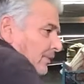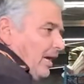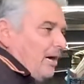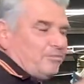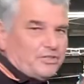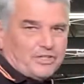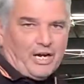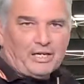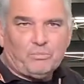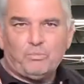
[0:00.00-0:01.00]
I'm just
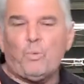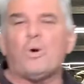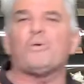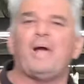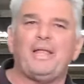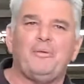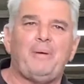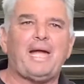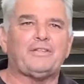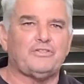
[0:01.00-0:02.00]
going to walk around the
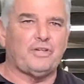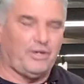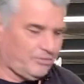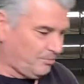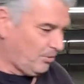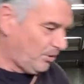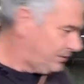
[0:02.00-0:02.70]
back to show some more.